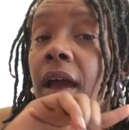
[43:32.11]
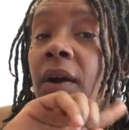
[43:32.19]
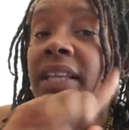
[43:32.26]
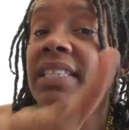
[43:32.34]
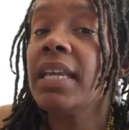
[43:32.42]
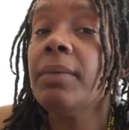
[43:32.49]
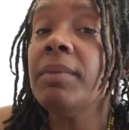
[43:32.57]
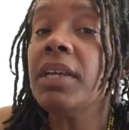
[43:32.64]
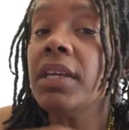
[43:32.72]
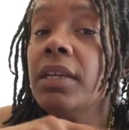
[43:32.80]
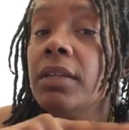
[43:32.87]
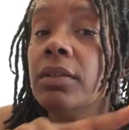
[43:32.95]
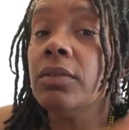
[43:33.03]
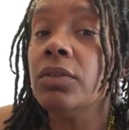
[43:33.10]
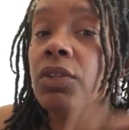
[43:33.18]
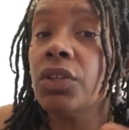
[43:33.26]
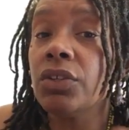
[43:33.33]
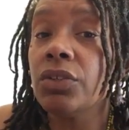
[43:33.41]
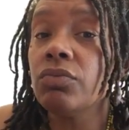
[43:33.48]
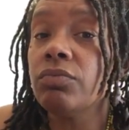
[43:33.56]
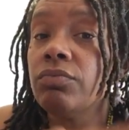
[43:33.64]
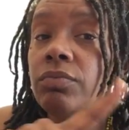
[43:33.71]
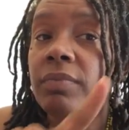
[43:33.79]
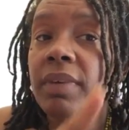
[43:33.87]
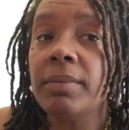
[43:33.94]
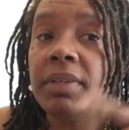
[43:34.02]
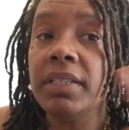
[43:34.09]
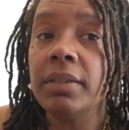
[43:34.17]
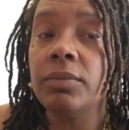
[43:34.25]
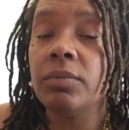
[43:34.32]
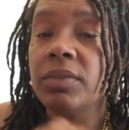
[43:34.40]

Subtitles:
and tell me, you know, maybe